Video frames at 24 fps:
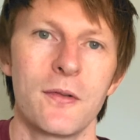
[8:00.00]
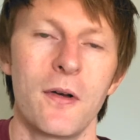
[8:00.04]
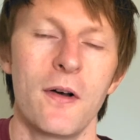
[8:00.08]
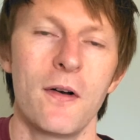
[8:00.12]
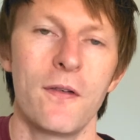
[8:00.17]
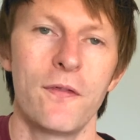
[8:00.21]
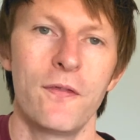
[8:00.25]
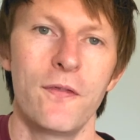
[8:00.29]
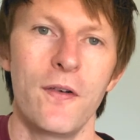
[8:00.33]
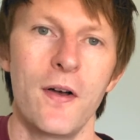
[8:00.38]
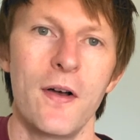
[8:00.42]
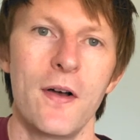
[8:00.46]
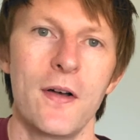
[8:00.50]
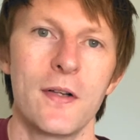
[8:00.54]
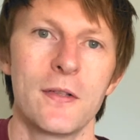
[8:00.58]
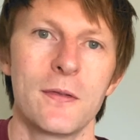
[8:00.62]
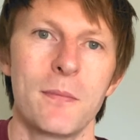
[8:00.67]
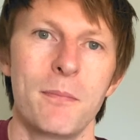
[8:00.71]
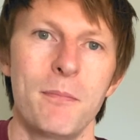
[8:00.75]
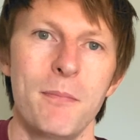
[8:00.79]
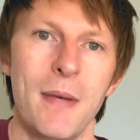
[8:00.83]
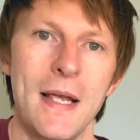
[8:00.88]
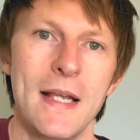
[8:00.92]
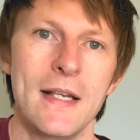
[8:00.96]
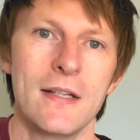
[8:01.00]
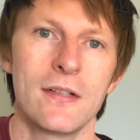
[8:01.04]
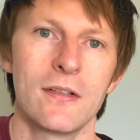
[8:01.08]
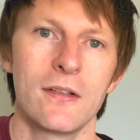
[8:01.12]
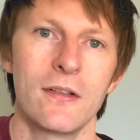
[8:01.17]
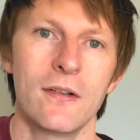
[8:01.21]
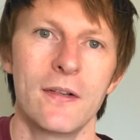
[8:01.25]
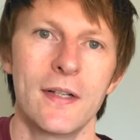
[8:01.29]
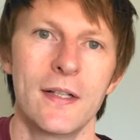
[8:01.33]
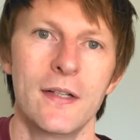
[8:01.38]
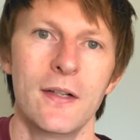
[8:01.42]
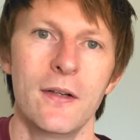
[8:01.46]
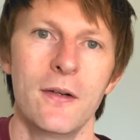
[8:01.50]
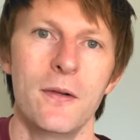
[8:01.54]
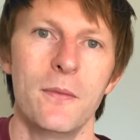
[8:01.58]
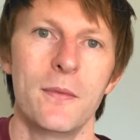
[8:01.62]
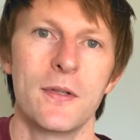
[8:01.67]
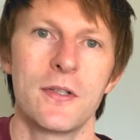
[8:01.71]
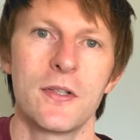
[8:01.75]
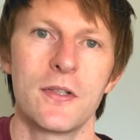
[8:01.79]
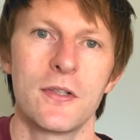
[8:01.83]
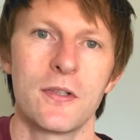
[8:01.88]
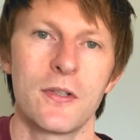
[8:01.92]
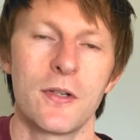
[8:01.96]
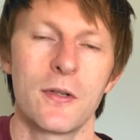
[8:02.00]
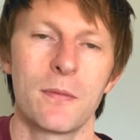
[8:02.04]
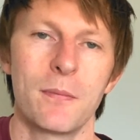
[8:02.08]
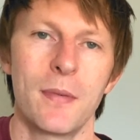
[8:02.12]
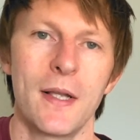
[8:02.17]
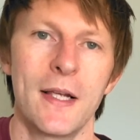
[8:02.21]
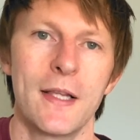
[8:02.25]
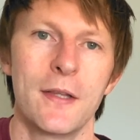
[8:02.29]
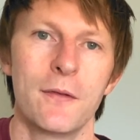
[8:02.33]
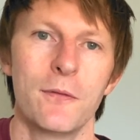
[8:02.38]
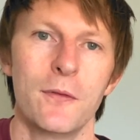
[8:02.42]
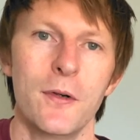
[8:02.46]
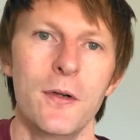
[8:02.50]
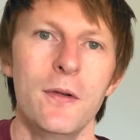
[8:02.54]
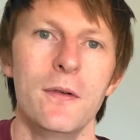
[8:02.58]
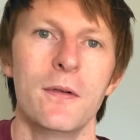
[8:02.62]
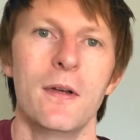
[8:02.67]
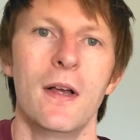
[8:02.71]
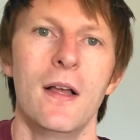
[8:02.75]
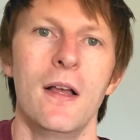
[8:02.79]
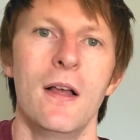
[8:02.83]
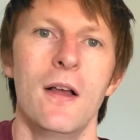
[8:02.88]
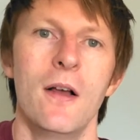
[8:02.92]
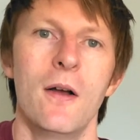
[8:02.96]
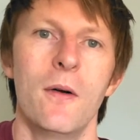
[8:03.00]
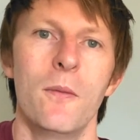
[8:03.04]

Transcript: our first bass line note, which is just playing the root,